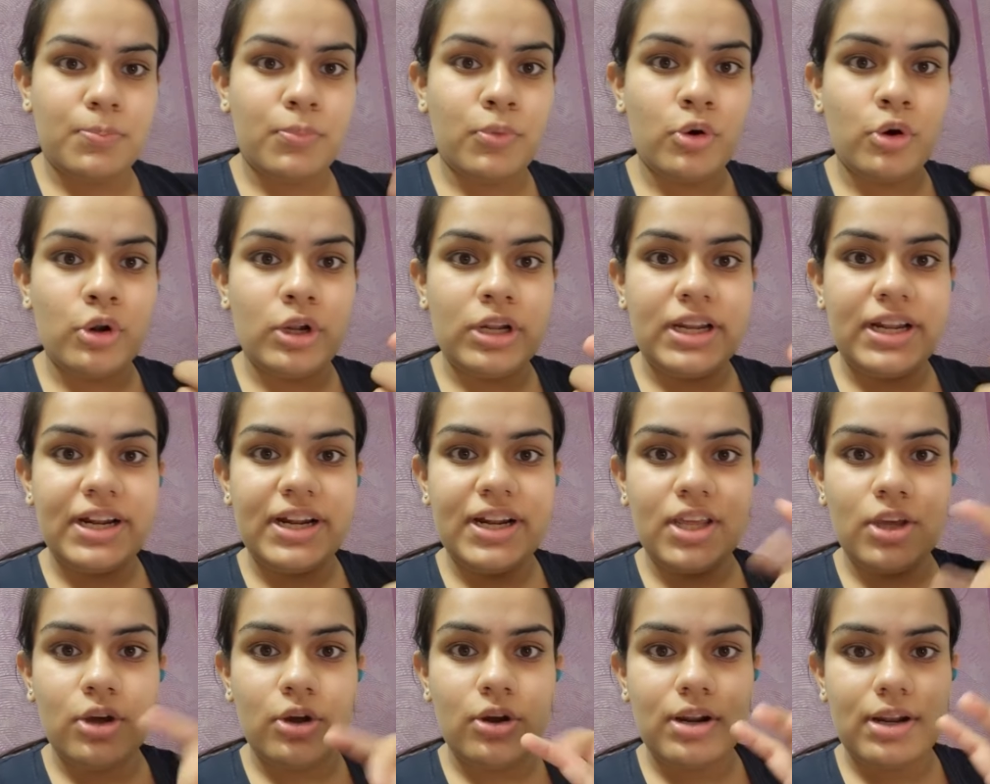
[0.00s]

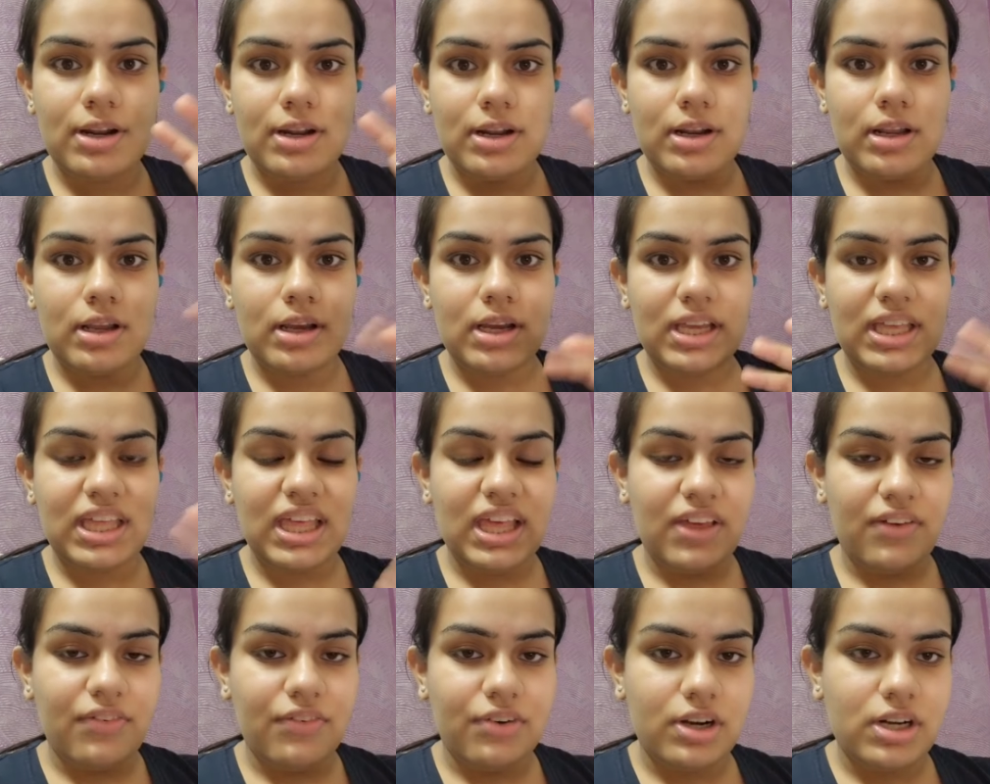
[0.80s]
bolded your
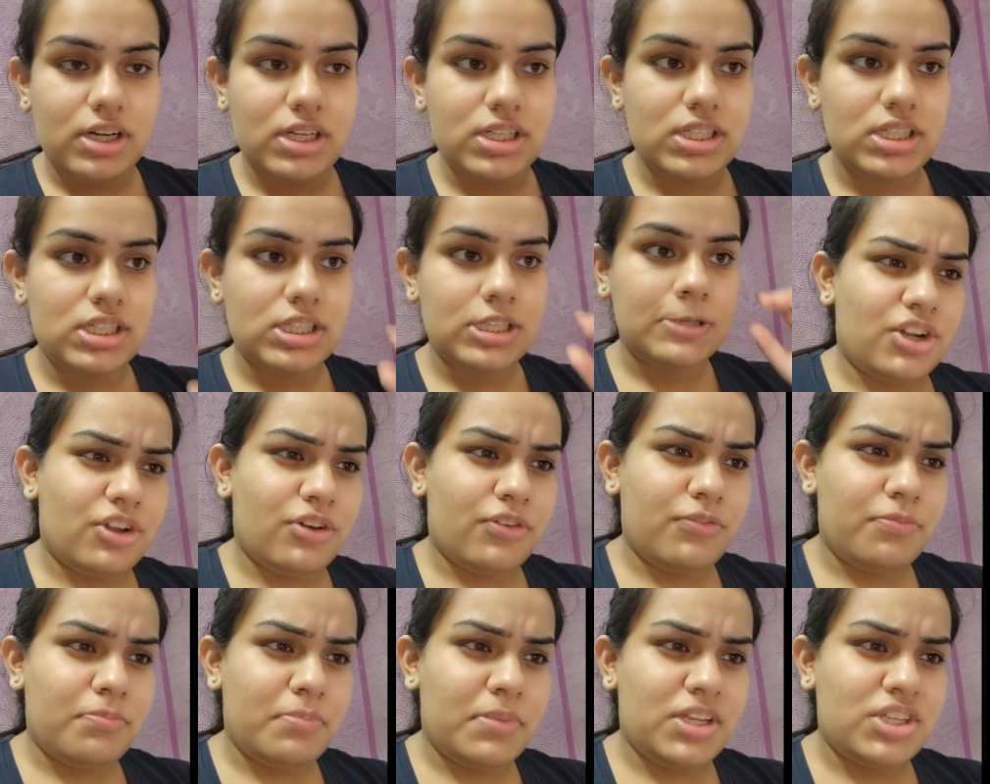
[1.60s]
keywords. Instead
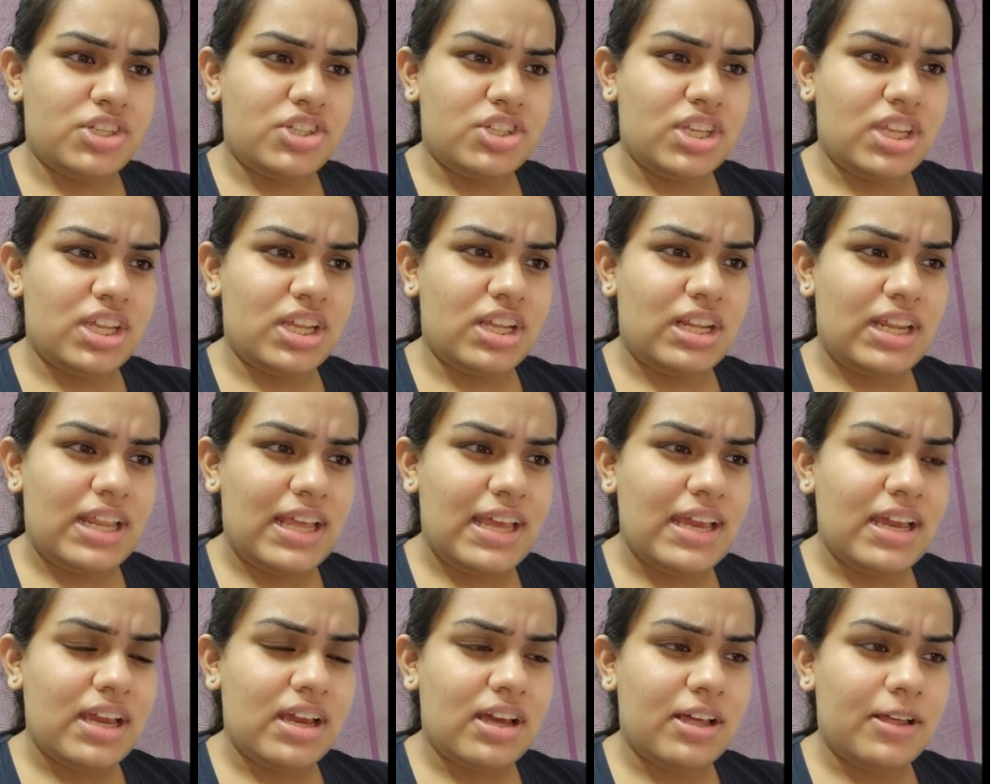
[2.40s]
of mentioning
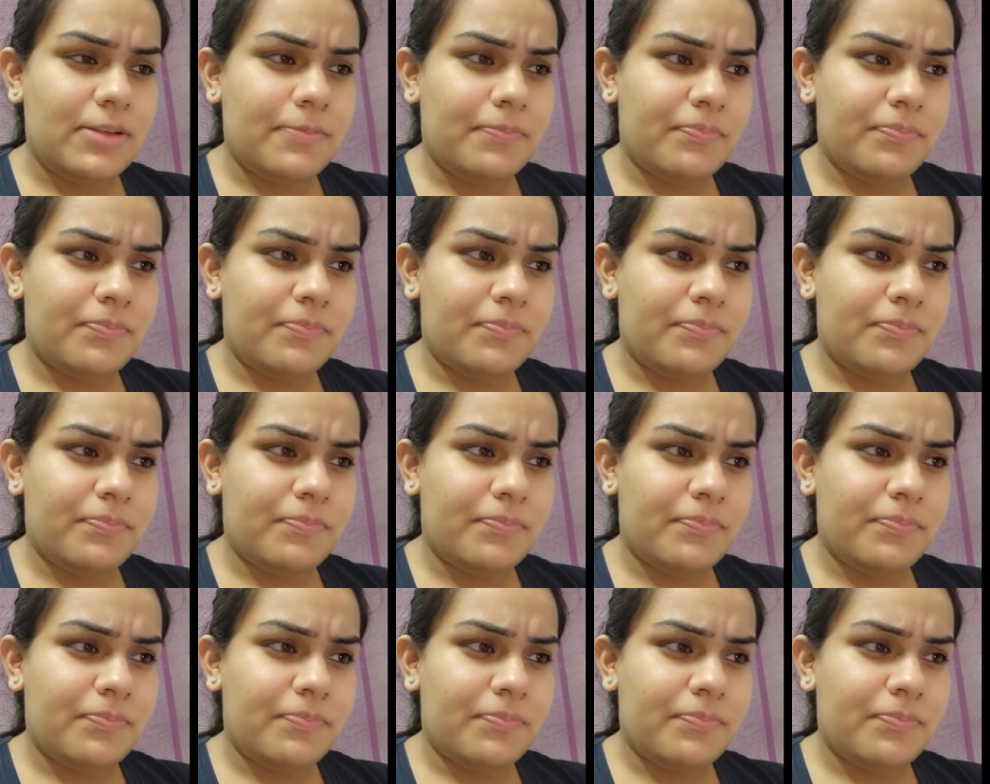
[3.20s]
link,